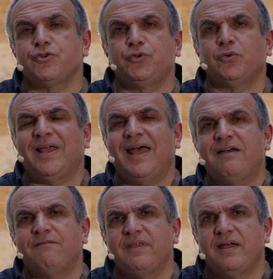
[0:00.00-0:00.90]
don't
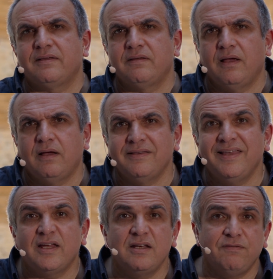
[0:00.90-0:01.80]
have that
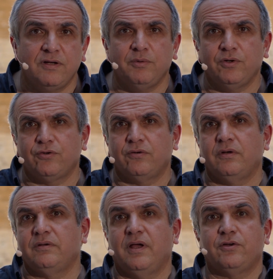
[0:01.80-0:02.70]
negative image
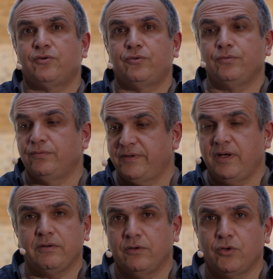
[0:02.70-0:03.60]
attached to,
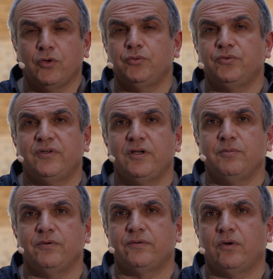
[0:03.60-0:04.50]
say, go-to
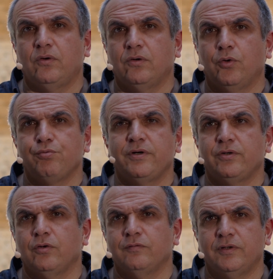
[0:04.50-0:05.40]
statements or
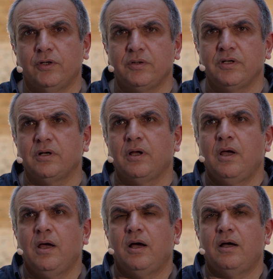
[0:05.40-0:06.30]
operator overloading,
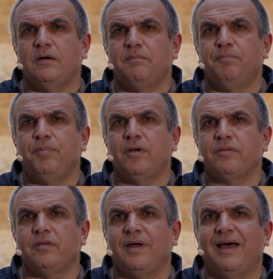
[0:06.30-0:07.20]

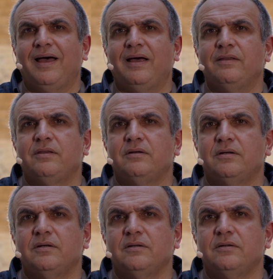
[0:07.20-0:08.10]
but
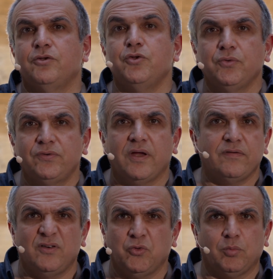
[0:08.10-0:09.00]
the use
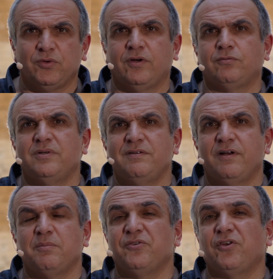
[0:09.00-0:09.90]
case in normal software
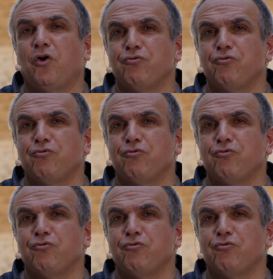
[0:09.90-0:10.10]
developments are